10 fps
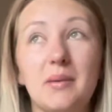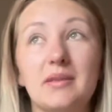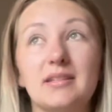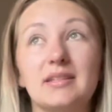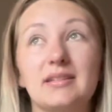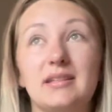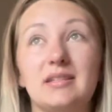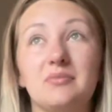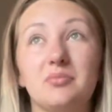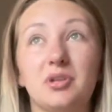that's because I
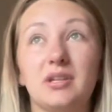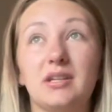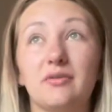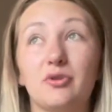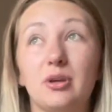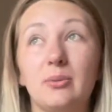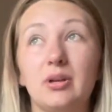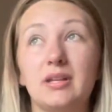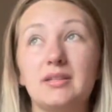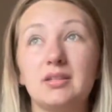didn't put enough creamer
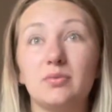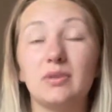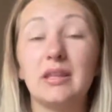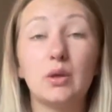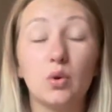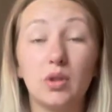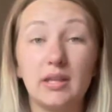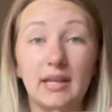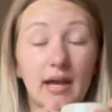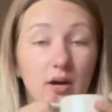in it to really cool
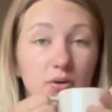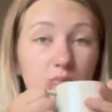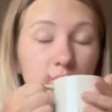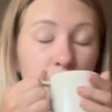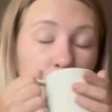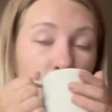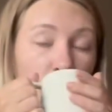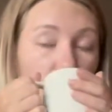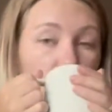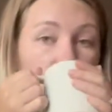it down.
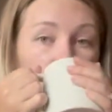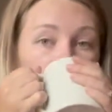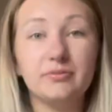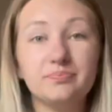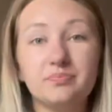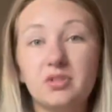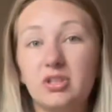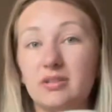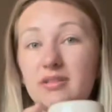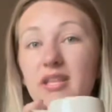
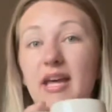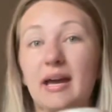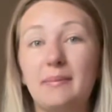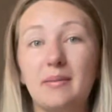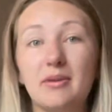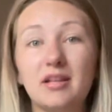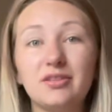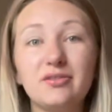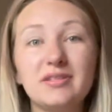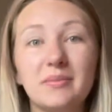Cheers to that. Maybe I
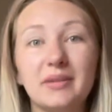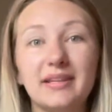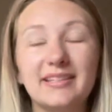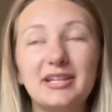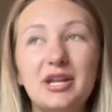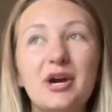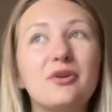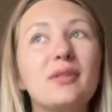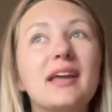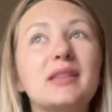learned something, you
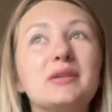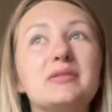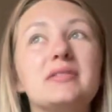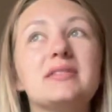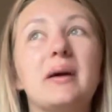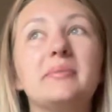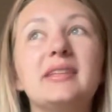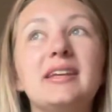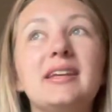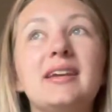know? Like, there's
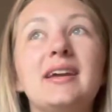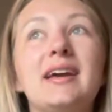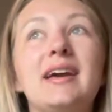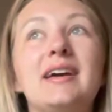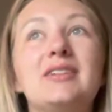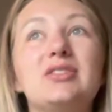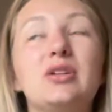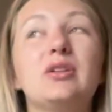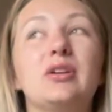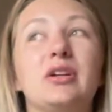something to
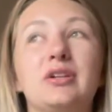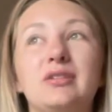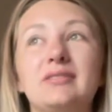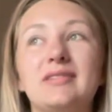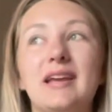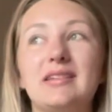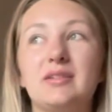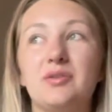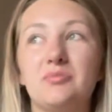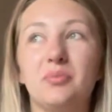learn and
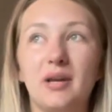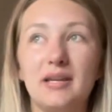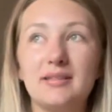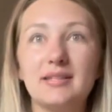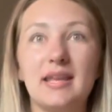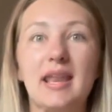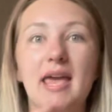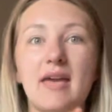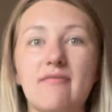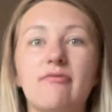to embrace in
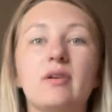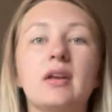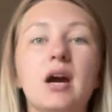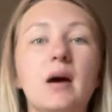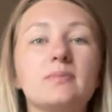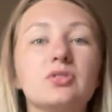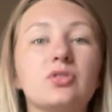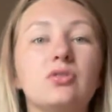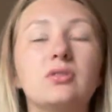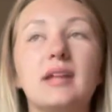every
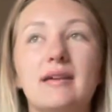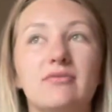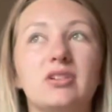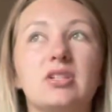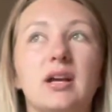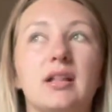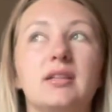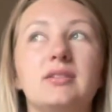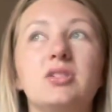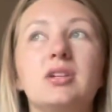obstacle and every
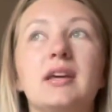challenge.